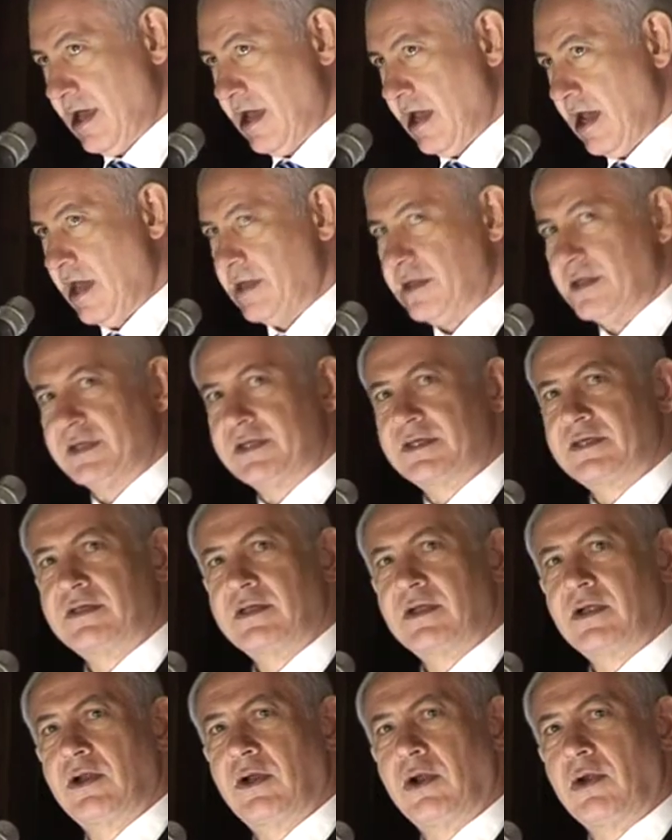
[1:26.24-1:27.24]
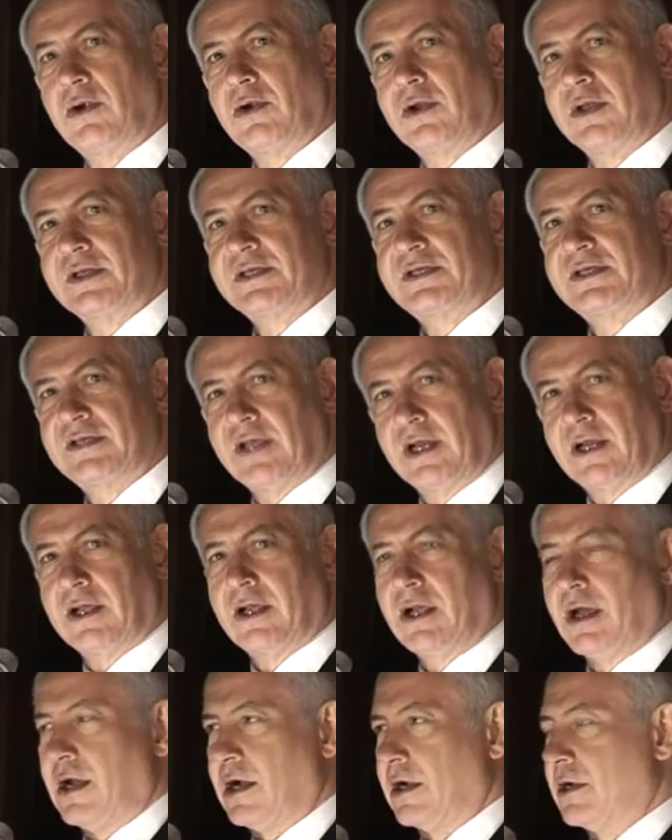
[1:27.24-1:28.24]
And this glorious
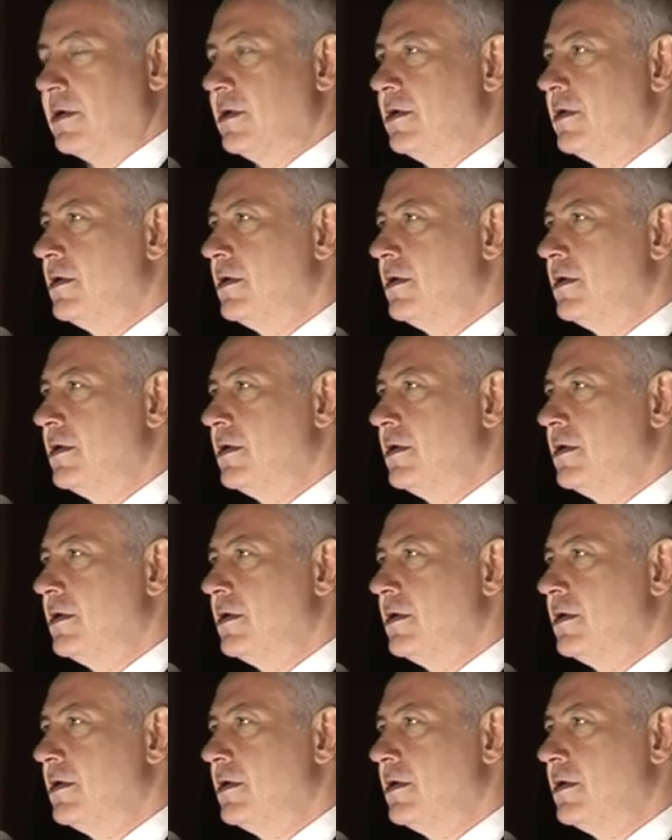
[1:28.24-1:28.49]
synagogue